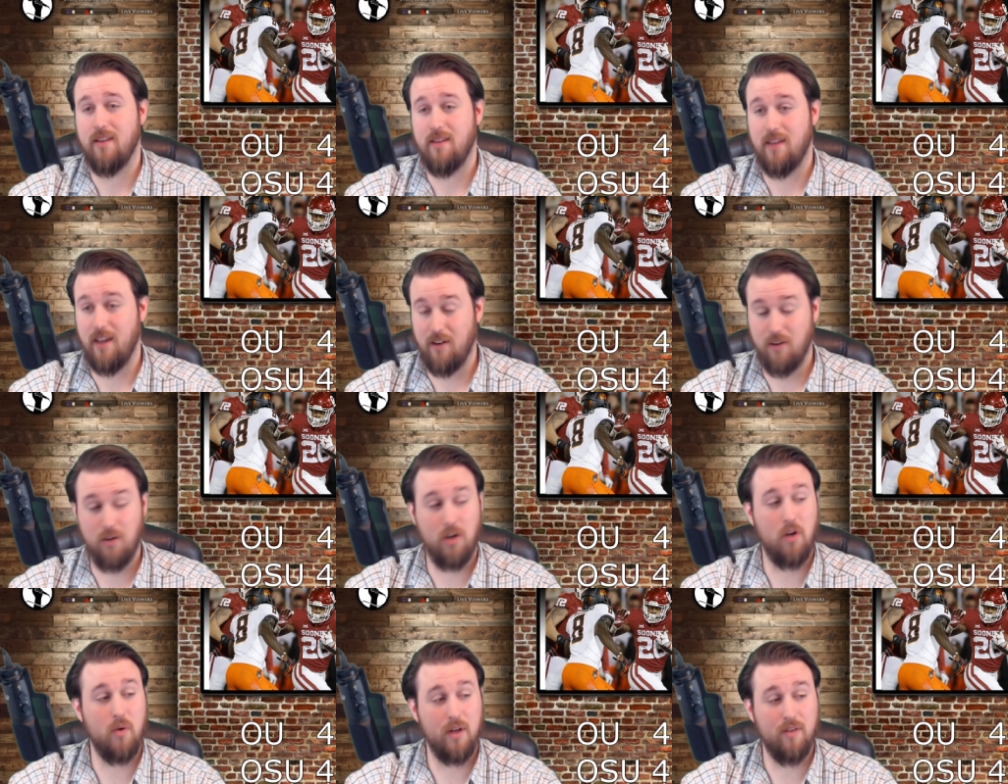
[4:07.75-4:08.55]
They are
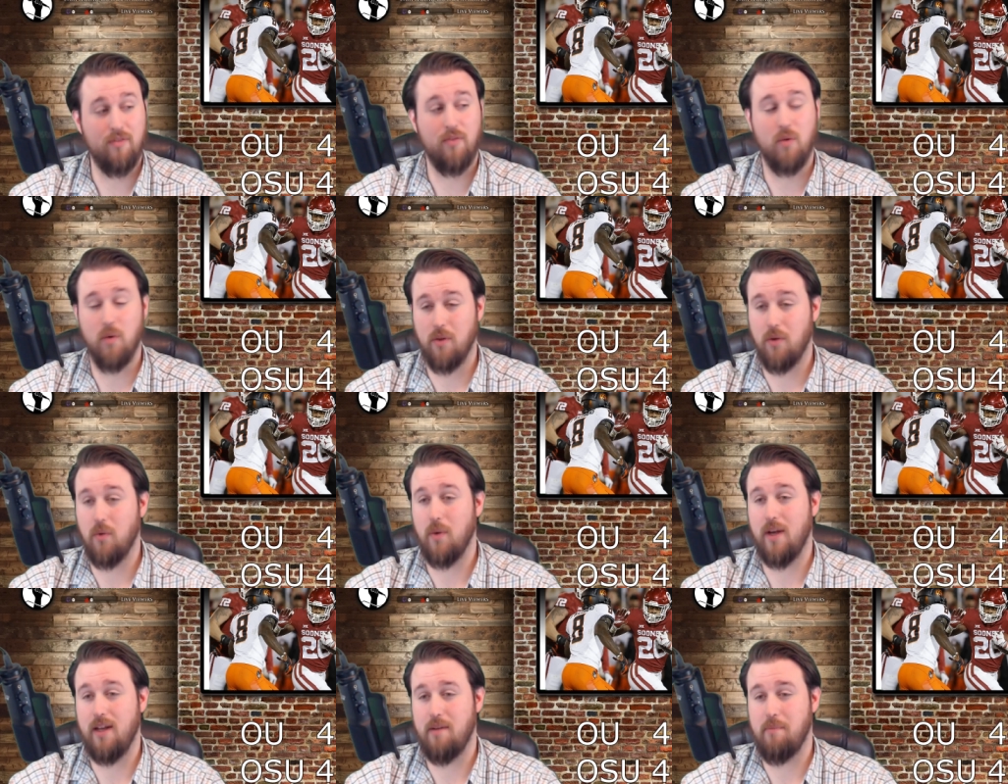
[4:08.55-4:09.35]
going for the
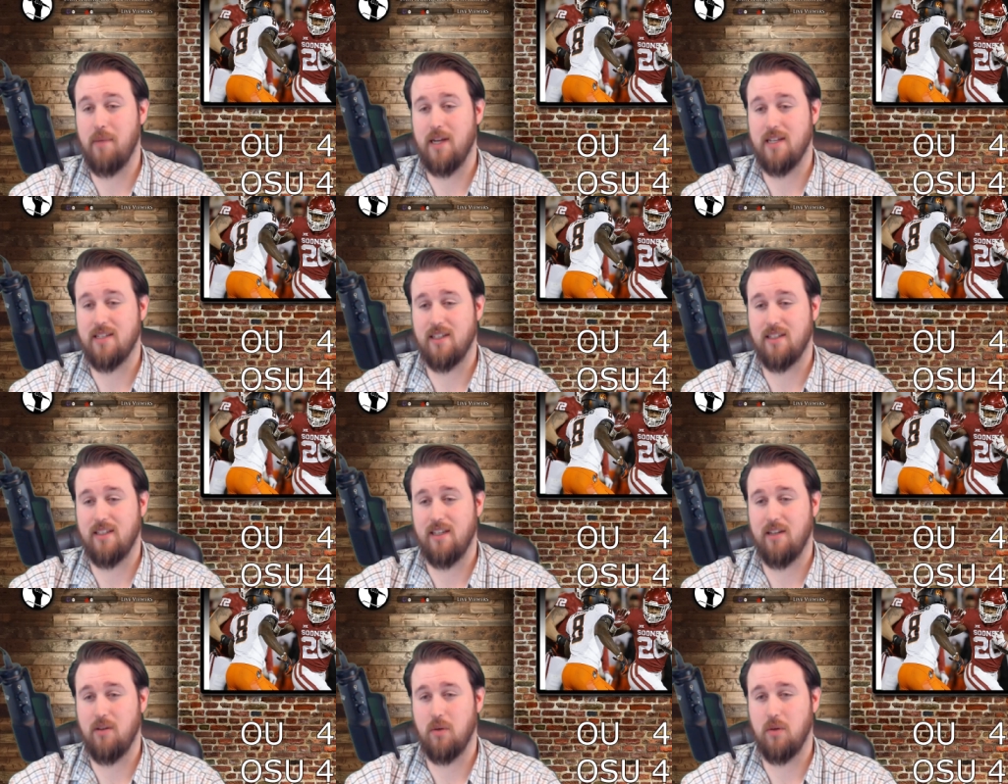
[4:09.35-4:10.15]
win,
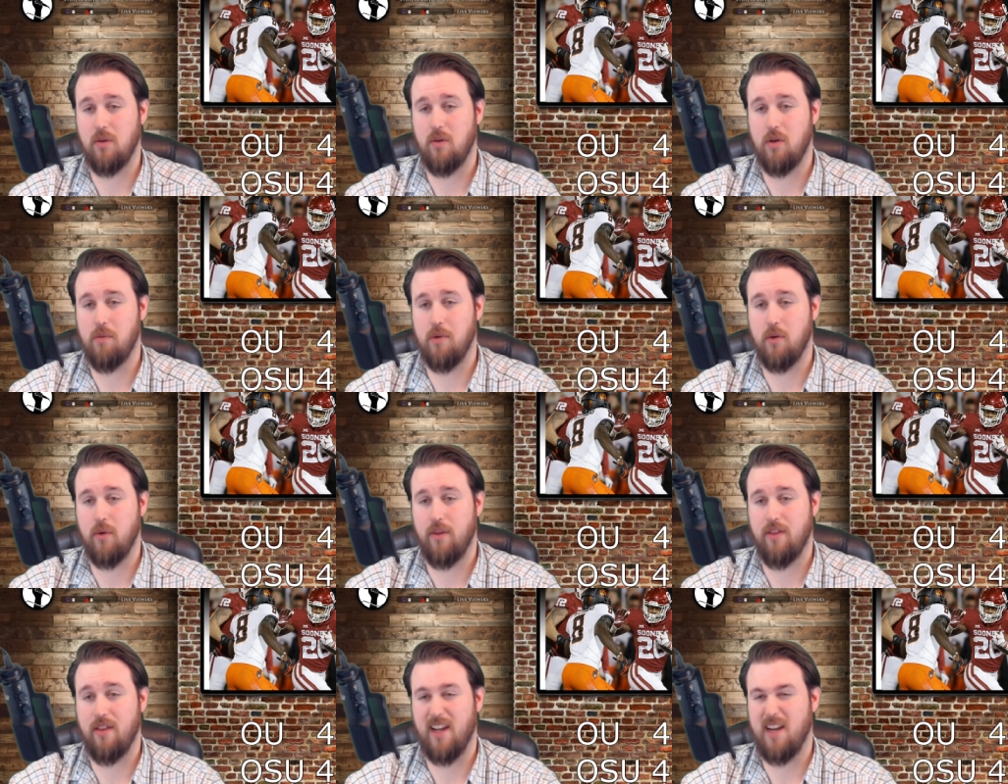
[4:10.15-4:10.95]
basically, in Oklahoma
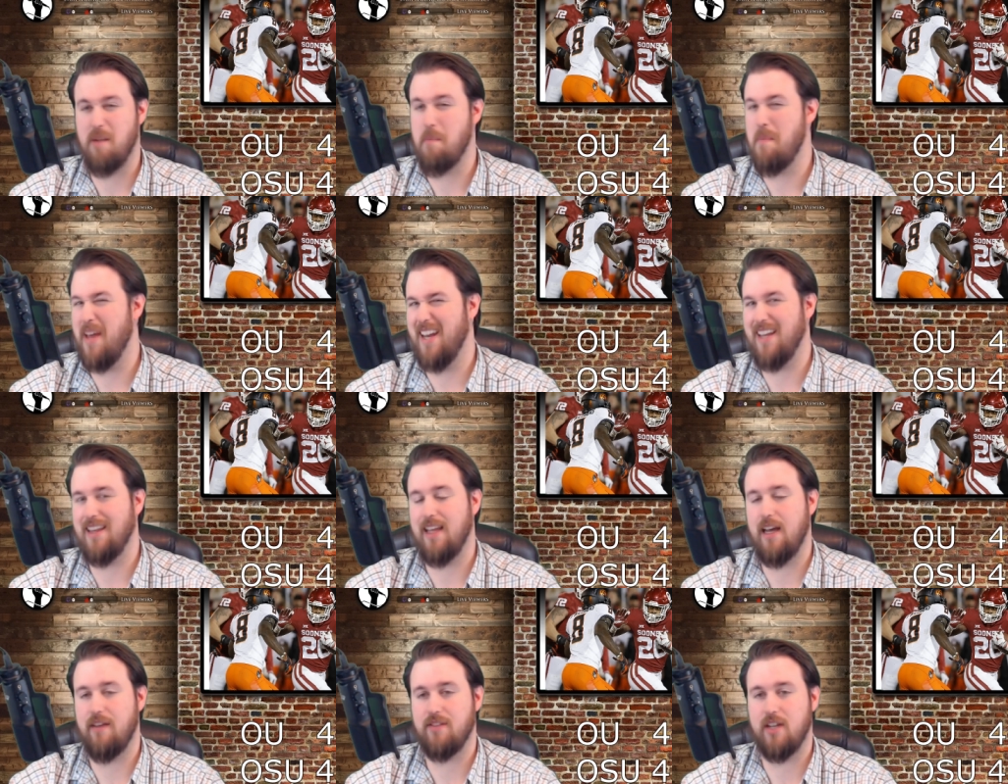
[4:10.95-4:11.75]
with like a minute
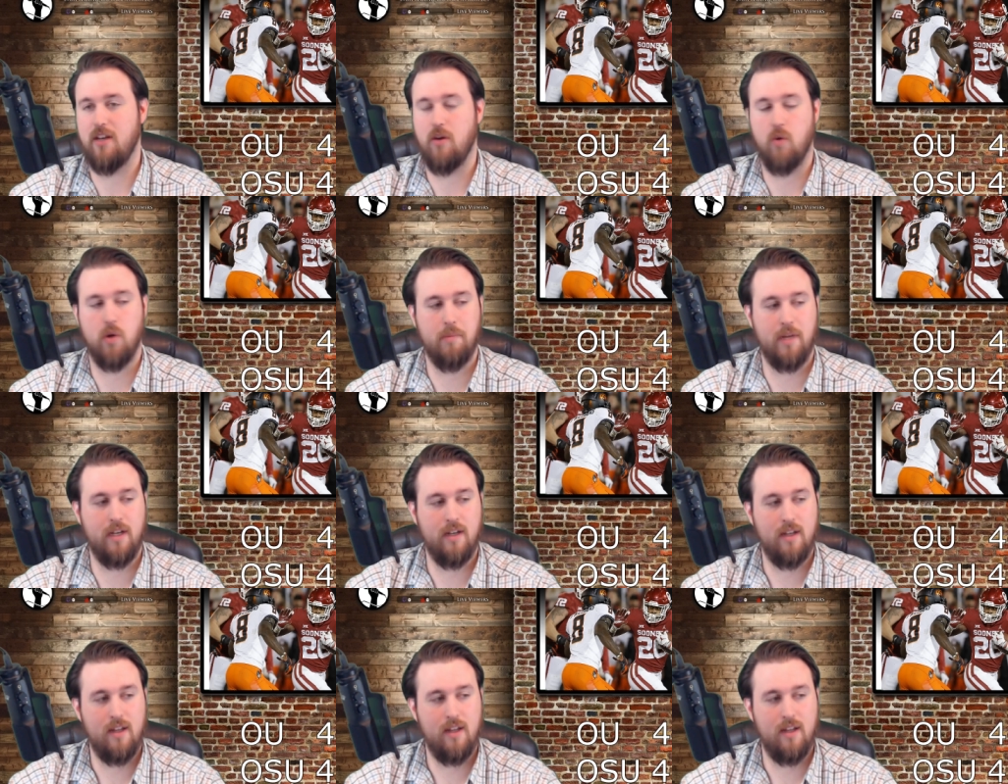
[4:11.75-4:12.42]
left in Norman.